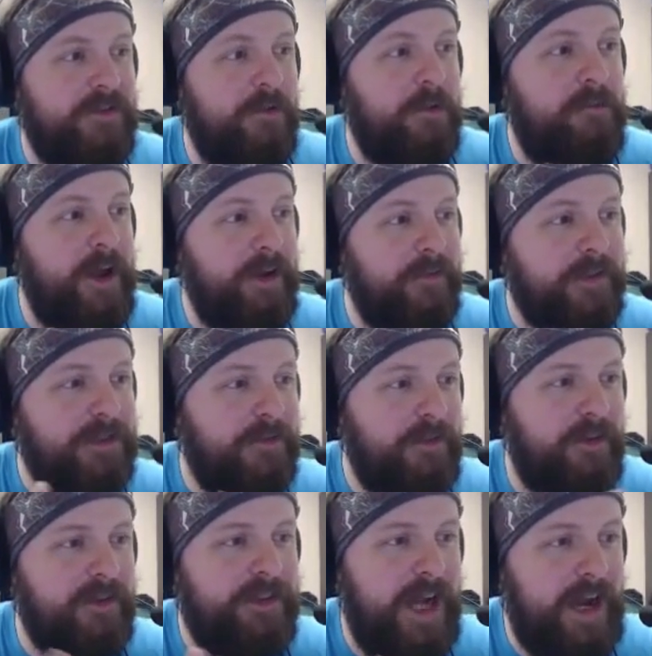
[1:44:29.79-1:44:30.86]
One penguin versus the
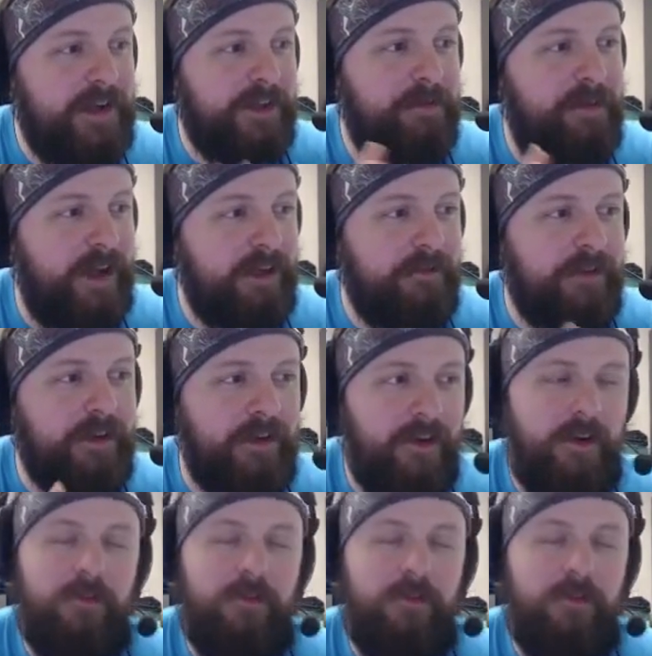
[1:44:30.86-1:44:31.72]
world. Tactical penguin.